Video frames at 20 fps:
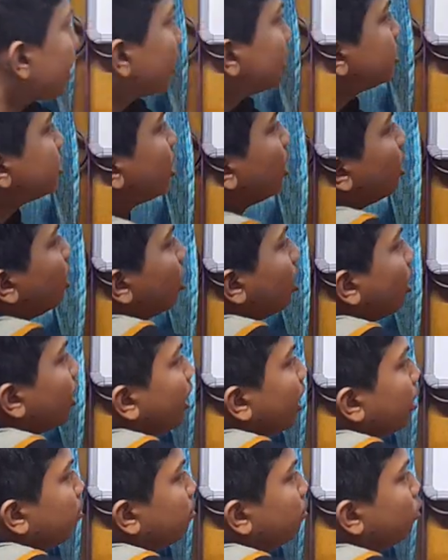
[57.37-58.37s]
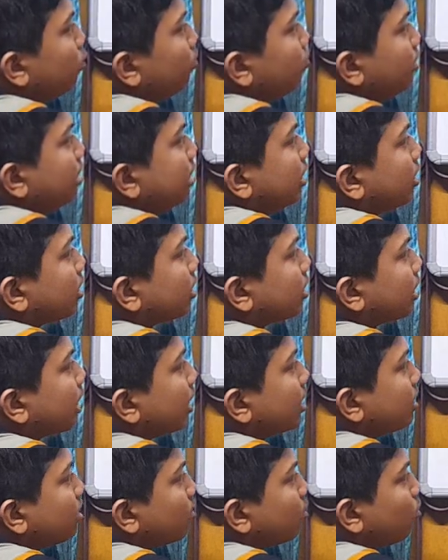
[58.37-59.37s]
as WV,
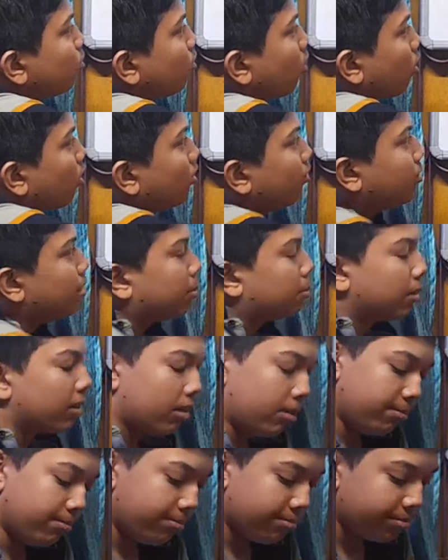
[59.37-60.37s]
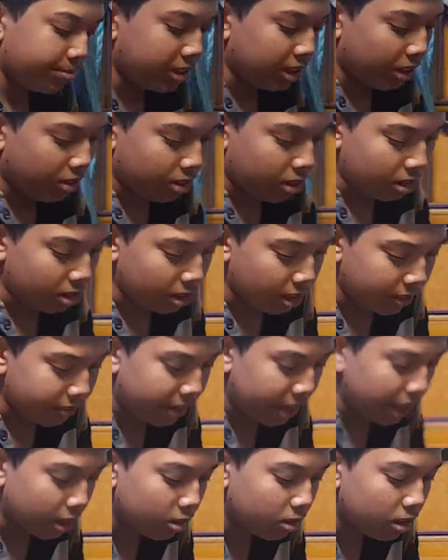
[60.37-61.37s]
that is water vapor. Yes,
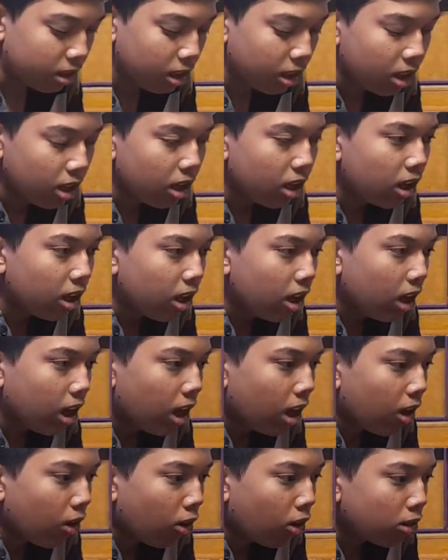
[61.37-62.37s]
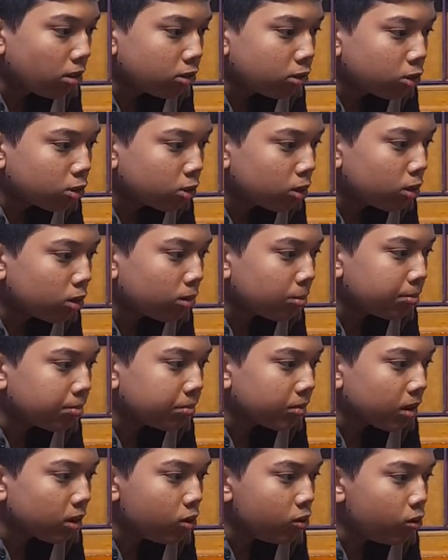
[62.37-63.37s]
very good. Also,
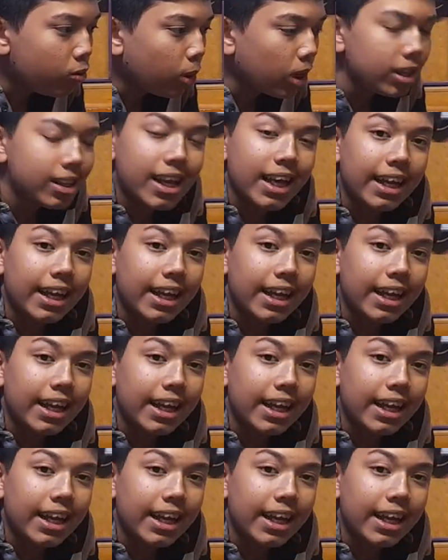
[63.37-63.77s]
what are the